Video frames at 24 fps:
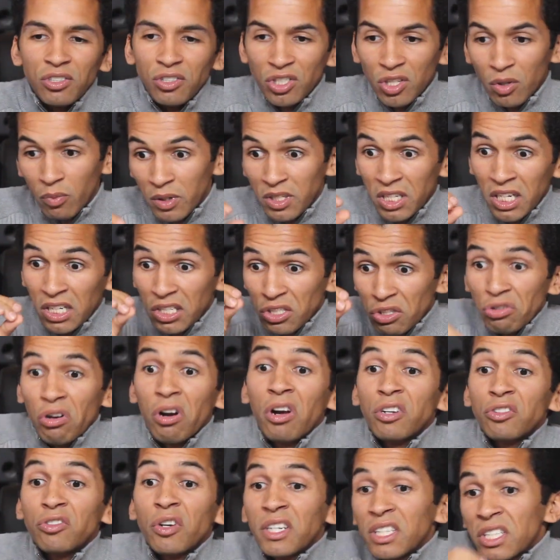and so we take a
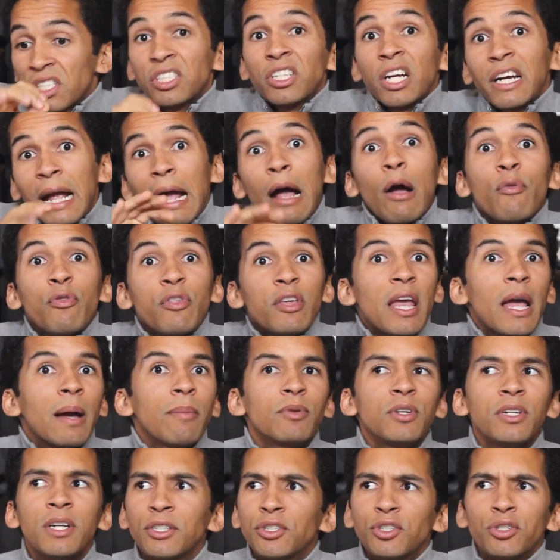straw and try to suck out the
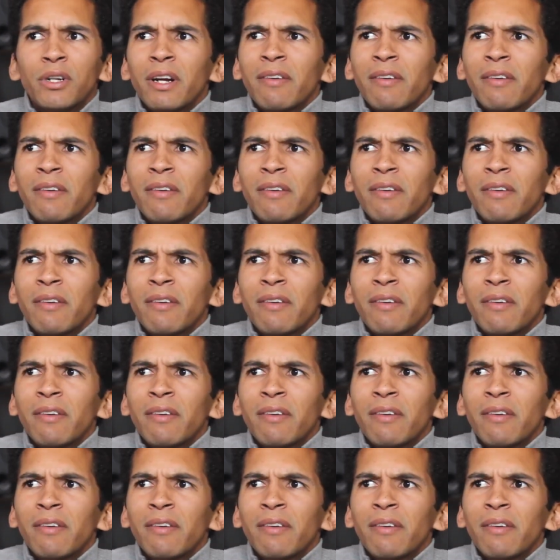emptiness.